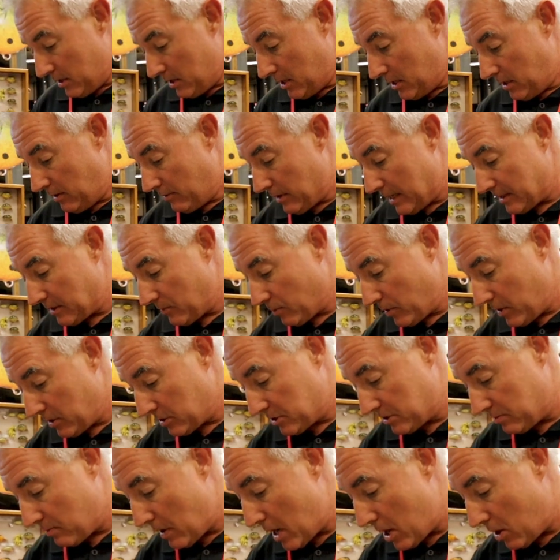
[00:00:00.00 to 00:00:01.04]
then you've got the
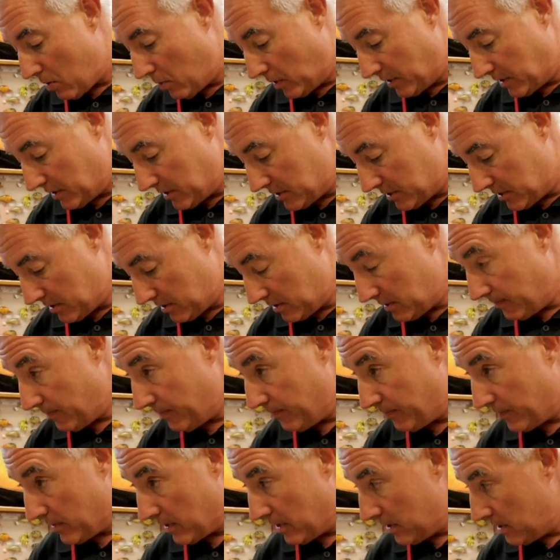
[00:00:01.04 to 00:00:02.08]
real small ones,
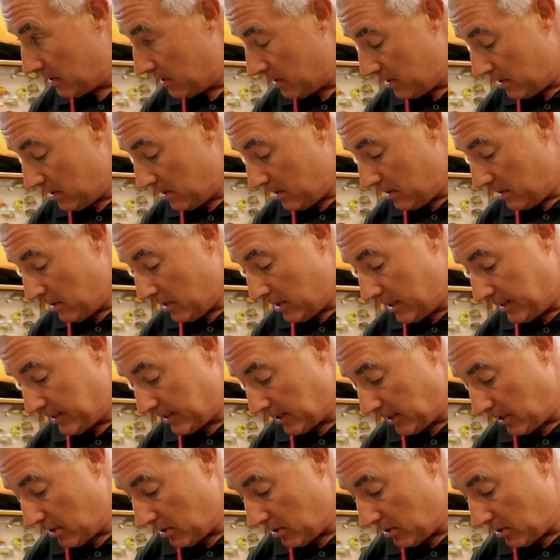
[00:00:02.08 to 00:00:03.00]
these